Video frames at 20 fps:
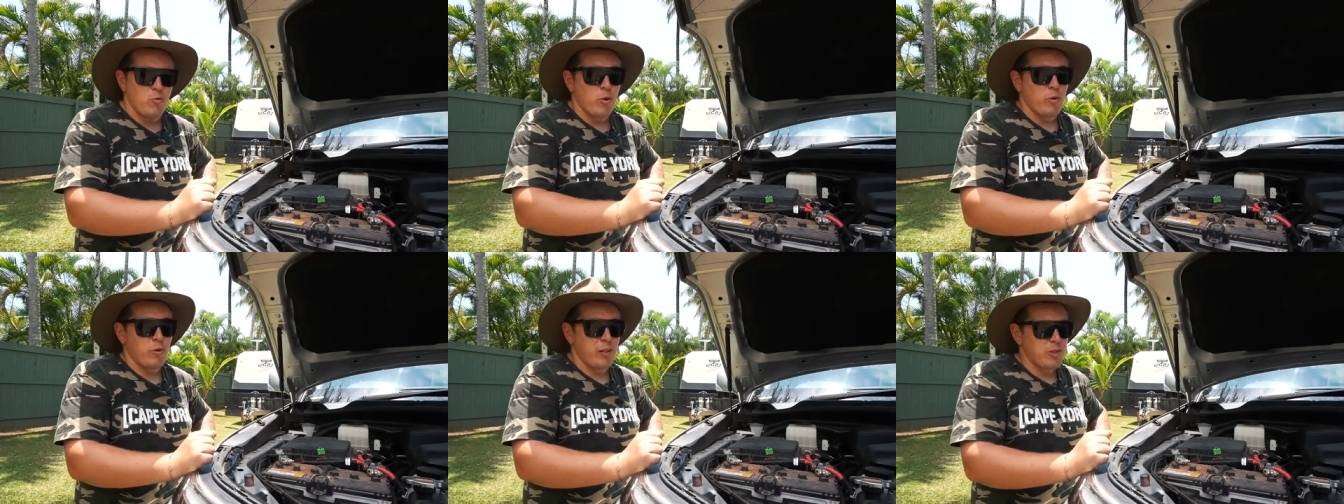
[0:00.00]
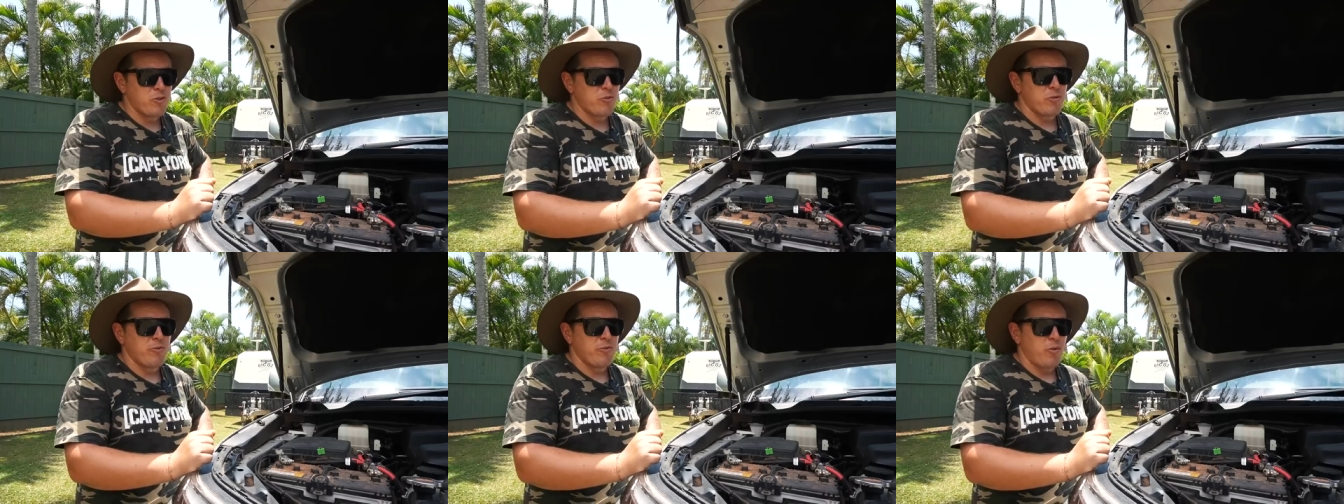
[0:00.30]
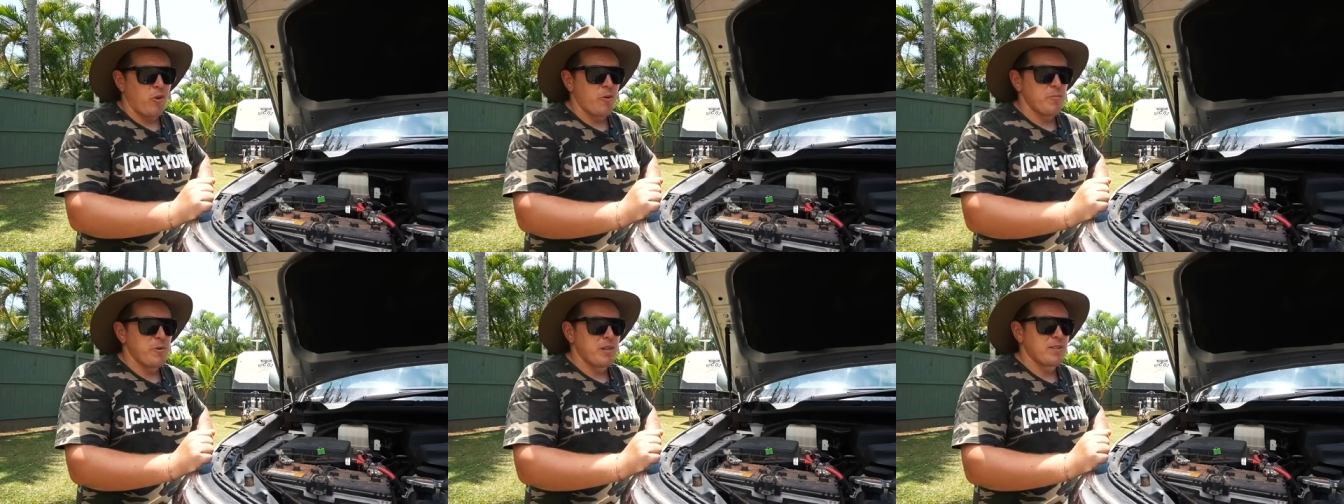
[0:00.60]
well, literally
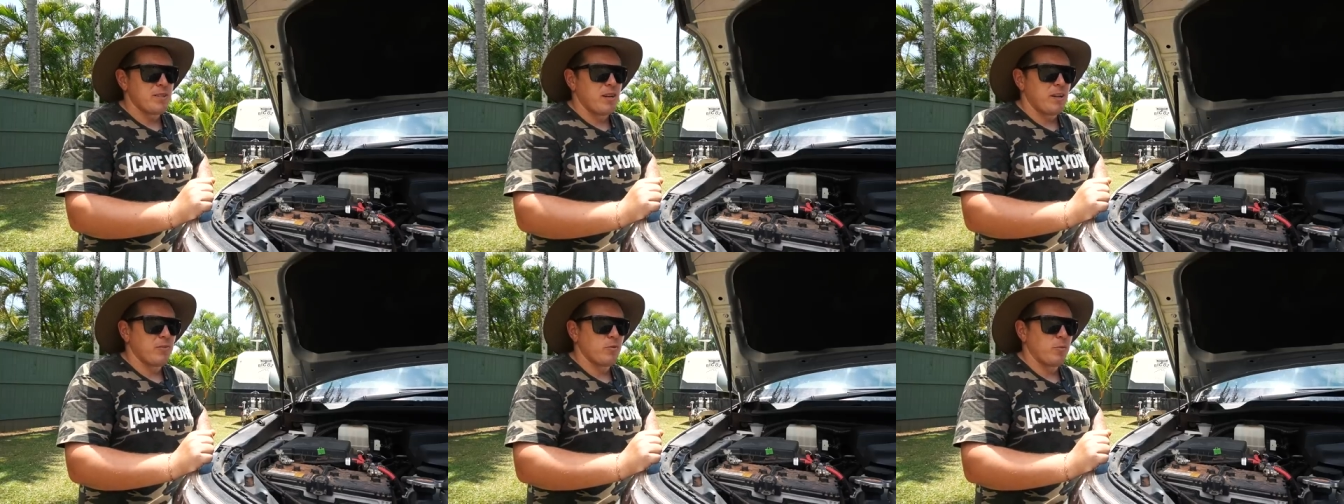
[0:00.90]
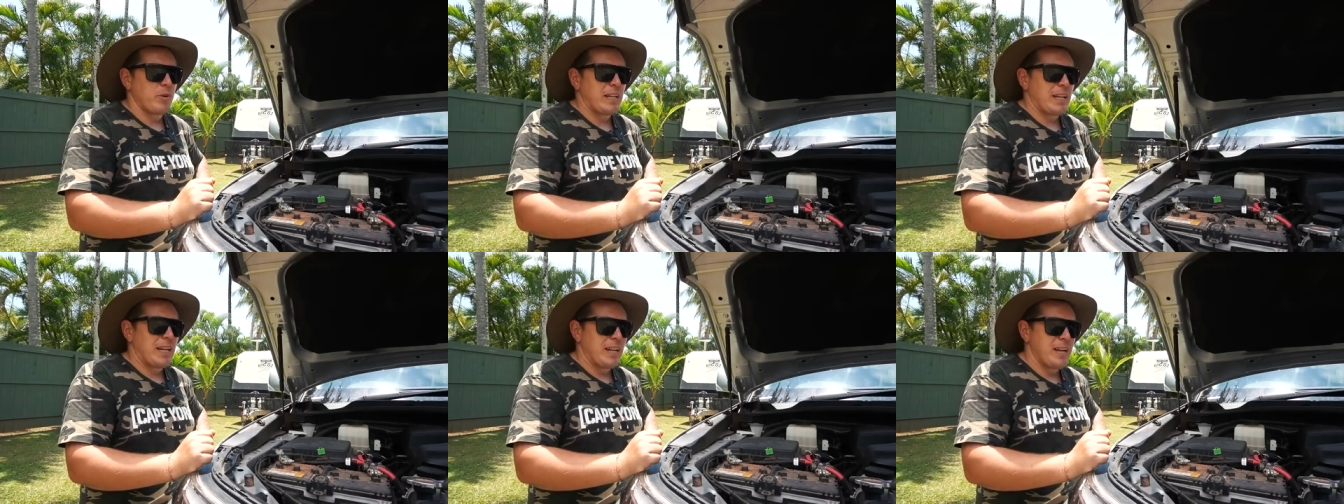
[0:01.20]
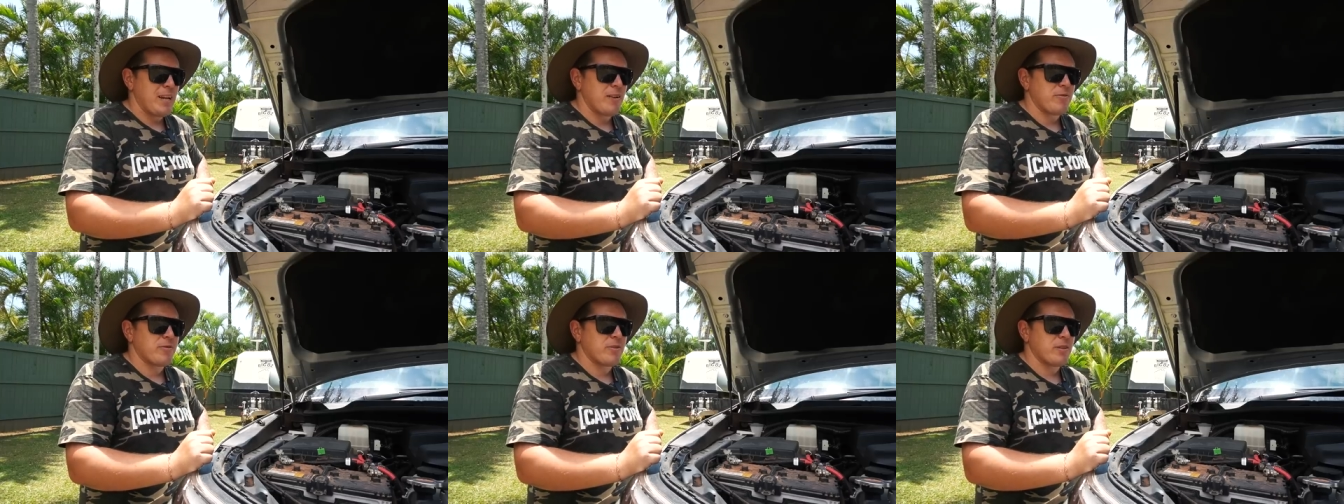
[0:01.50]
five minutes after we
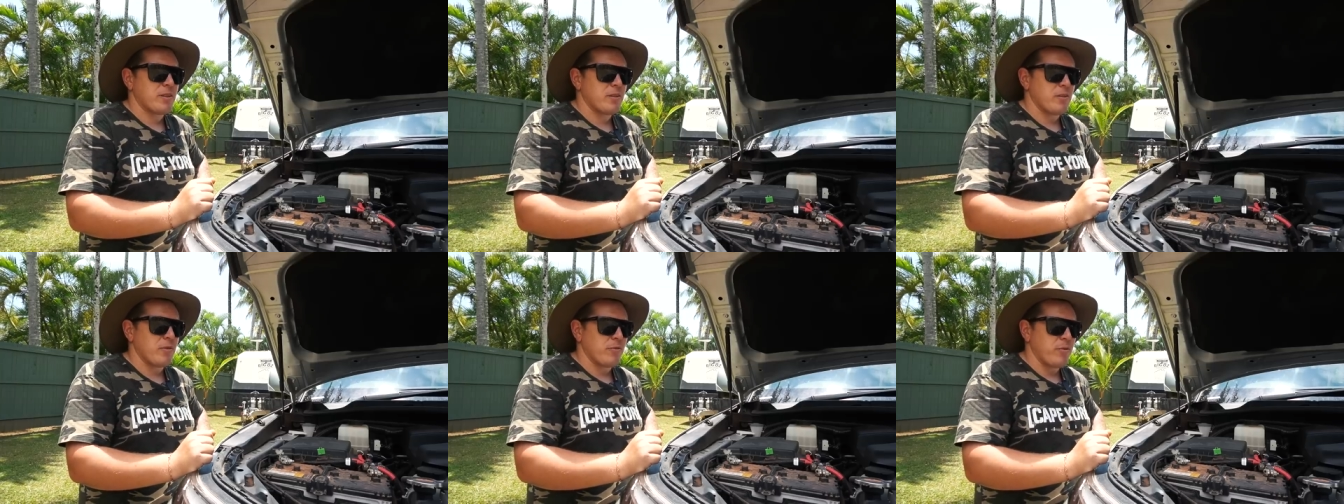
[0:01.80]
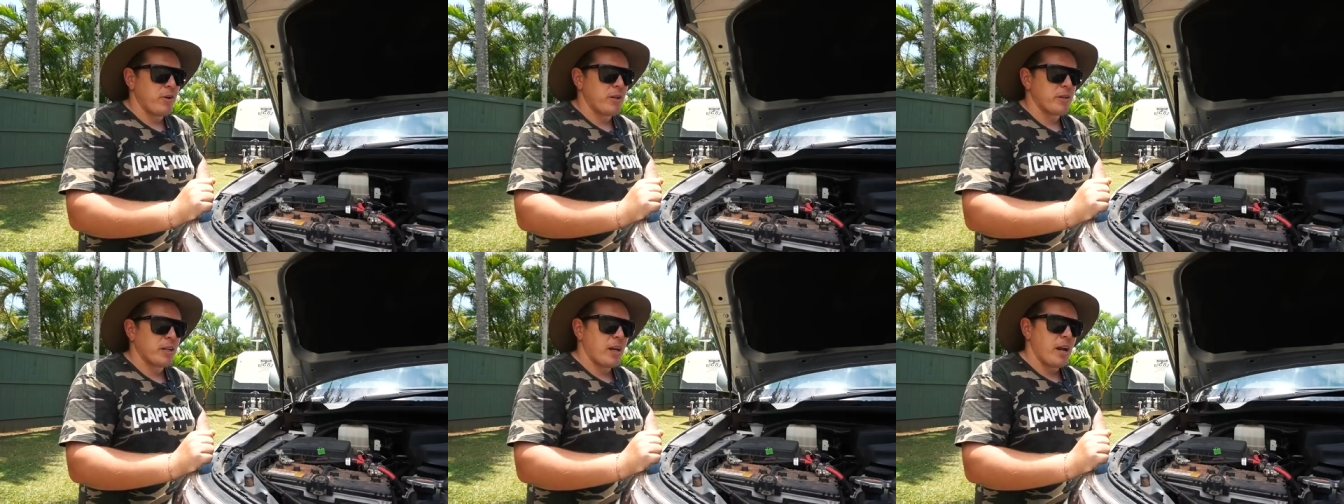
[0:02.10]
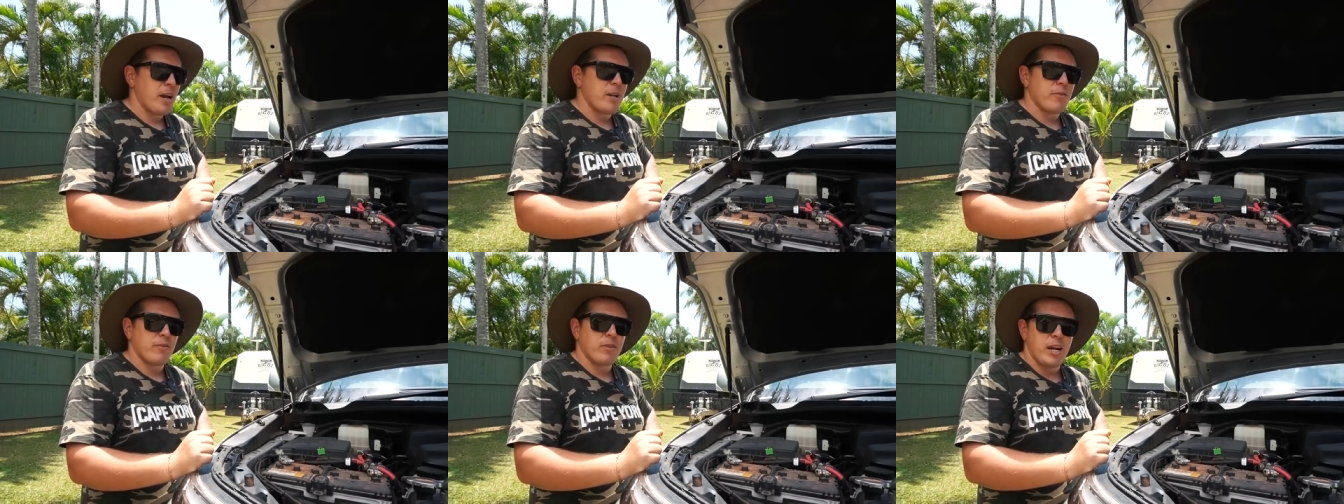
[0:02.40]
left the front
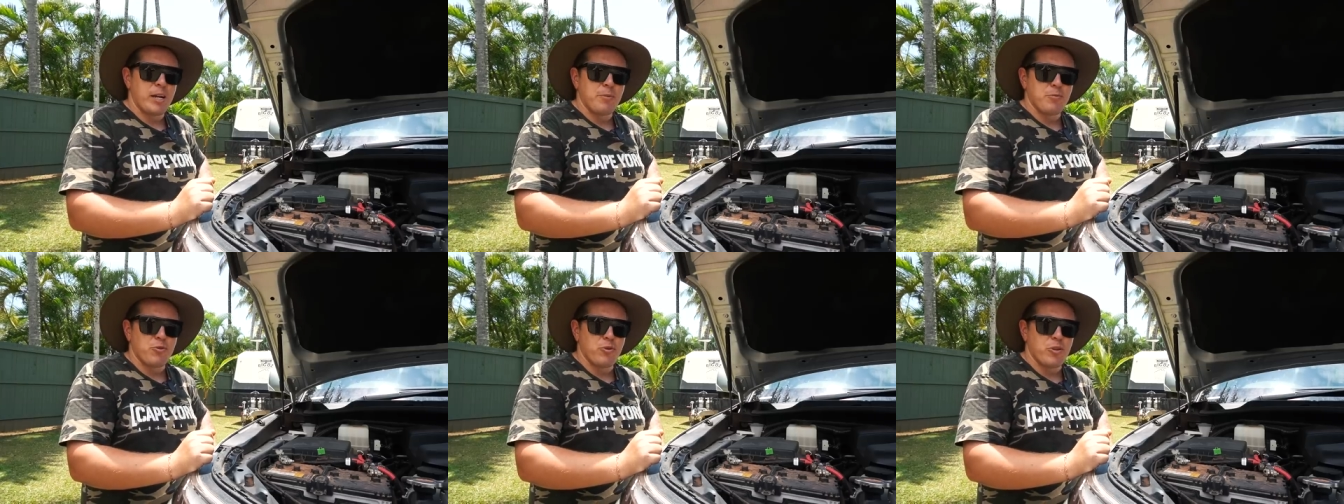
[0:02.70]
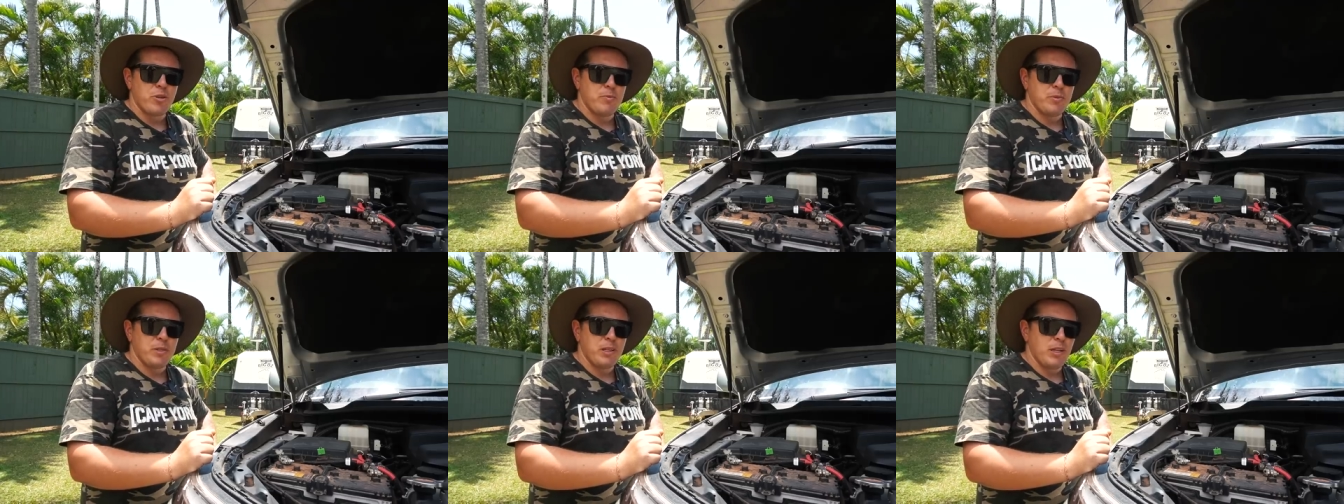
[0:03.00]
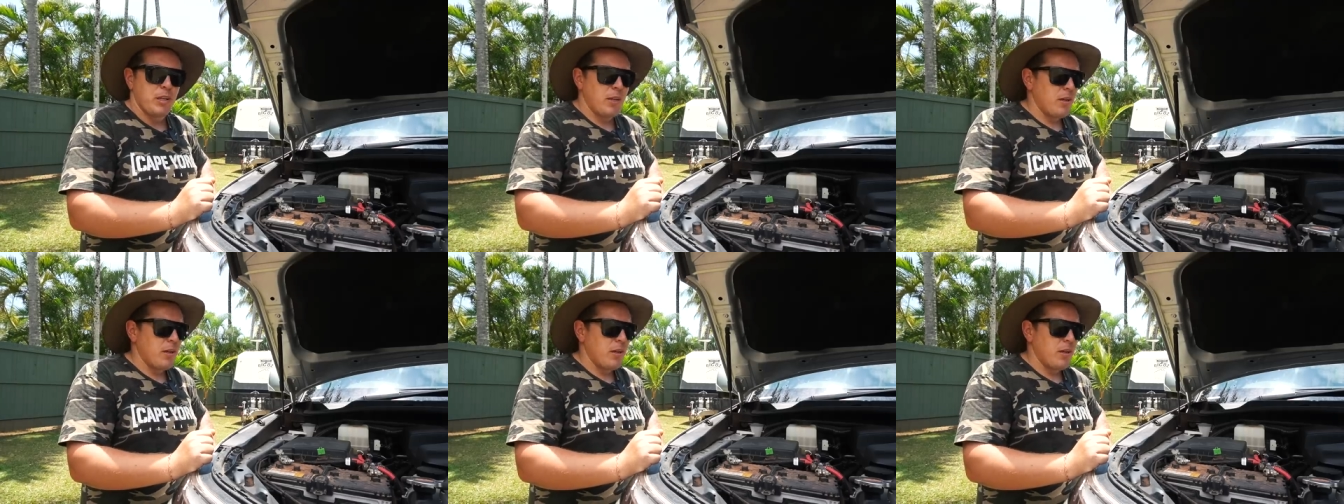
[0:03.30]
gate of Cape Trib,